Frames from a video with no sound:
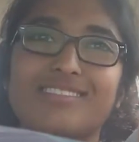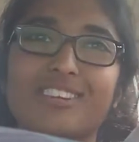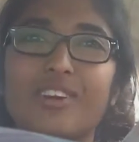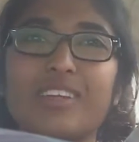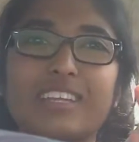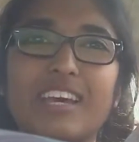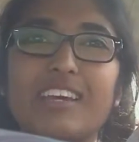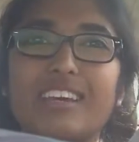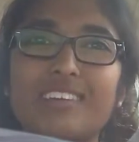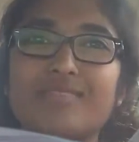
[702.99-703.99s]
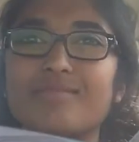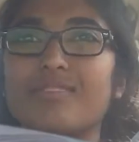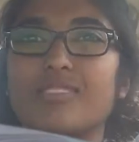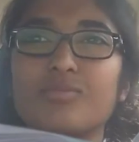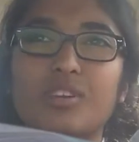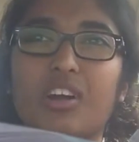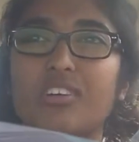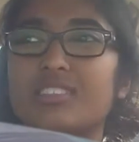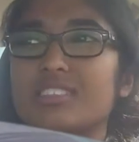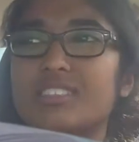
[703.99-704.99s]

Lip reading: like the, what do you call it?